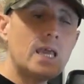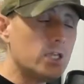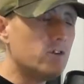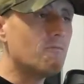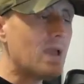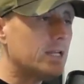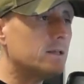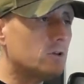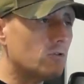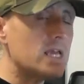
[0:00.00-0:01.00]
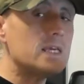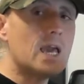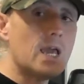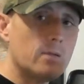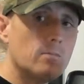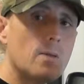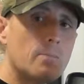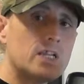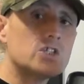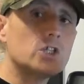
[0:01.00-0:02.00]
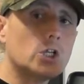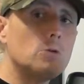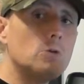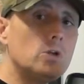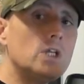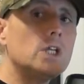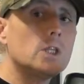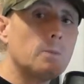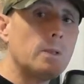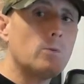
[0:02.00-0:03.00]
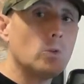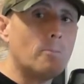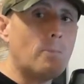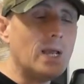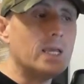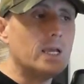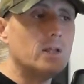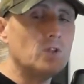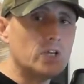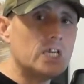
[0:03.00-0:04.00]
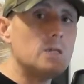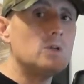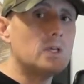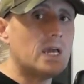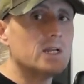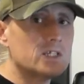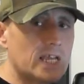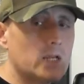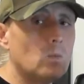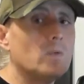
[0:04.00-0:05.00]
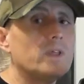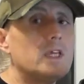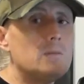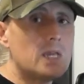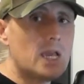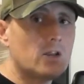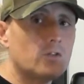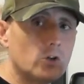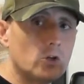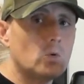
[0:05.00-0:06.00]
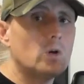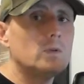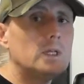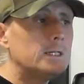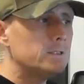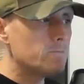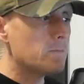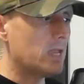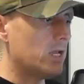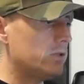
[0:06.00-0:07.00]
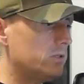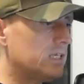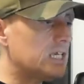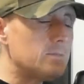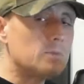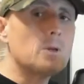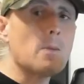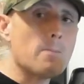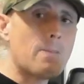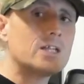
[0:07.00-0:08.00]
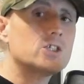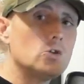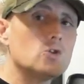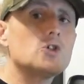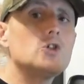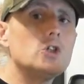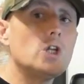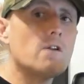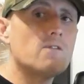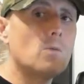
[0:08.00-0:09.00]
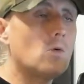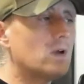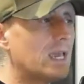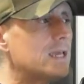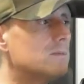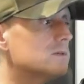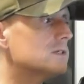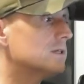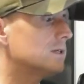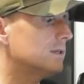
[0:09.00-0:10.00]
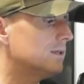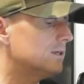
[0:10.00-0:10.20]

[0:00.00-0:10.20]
Yeah, you've made a great game, but it's the community and the people that buy it that keep you getting a second one, that keep you getting a third one, and keep them coming back to your studio for more games.